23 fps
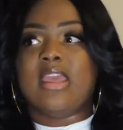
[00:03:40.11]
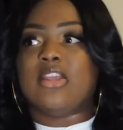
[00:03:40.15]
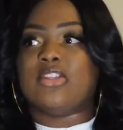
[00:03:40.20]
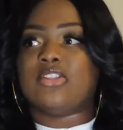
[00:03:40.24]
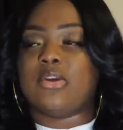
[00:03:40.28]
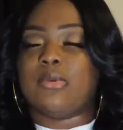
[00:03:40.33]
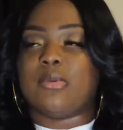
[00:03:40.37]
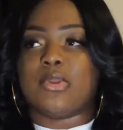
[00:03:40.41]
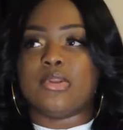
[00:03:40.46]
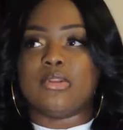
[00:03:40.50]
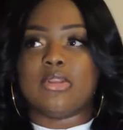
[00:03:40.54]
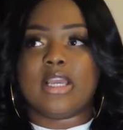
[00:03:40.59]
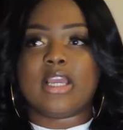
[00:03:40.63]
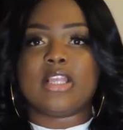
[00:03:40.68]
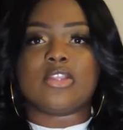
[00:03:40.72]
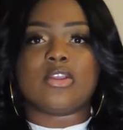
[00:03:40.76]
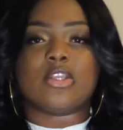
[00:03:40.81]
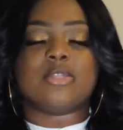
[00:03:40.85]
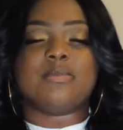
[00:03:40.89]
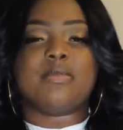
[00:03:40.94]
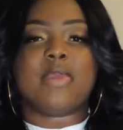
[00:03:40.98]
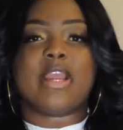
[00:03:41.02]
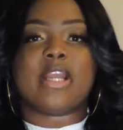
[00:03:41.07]
And so when you look at
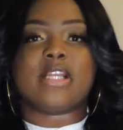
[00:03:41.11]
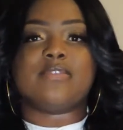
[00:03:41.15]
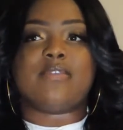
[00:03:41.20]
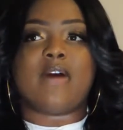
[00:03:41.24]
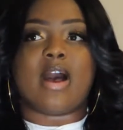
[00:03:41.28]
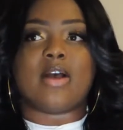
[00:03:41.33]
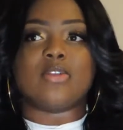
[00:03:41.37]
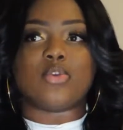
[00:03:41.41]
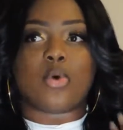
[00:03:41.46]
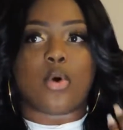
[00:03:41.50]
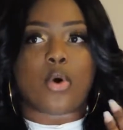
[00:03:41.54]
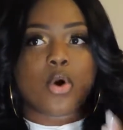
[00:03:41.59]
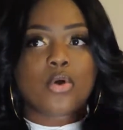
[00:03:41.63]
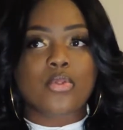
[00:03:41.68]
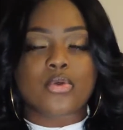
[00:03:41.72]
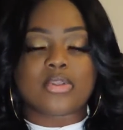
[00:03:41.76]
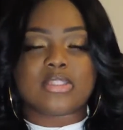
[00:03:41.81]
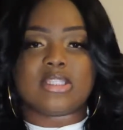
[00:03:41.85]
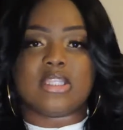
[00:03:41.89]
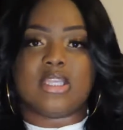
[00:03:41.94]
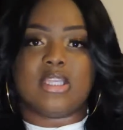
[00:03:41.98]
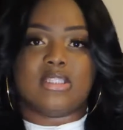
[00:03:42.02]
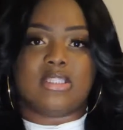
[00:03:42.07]
those marriage vows, all
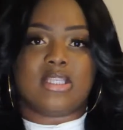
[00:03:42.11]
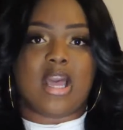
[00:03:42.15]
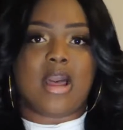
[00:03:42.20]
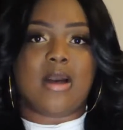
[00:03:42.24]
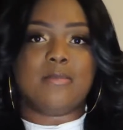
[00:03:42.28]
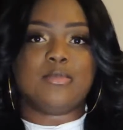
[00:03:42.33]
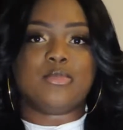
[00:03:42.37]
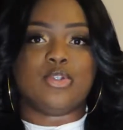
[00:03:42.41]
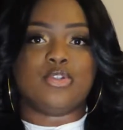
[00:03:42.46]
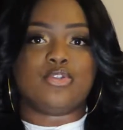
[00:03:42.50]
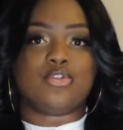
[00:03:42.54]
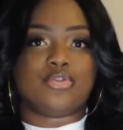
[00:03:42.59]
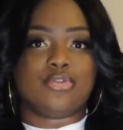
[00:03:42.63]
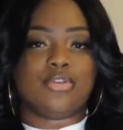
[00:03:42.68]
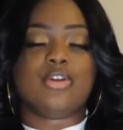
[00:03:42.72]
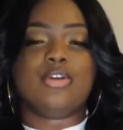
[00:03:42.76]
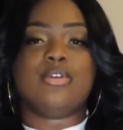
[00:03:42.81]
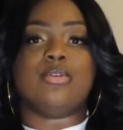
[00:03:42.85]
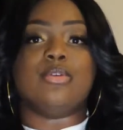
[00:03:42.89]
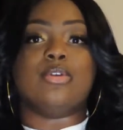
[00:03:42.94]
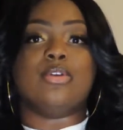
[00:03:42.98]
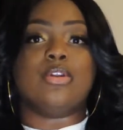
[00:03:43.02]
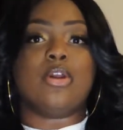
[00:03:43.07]
those things come to
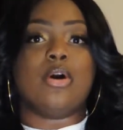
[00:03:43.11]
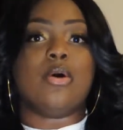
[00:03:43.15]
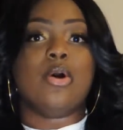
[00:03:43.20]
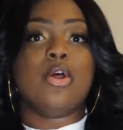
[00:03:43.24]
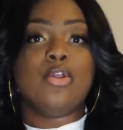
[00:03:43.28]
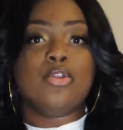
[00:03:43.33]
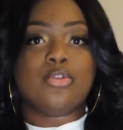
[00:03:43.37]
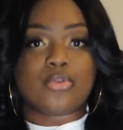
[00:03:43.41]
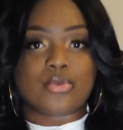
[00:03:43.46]
true, you know,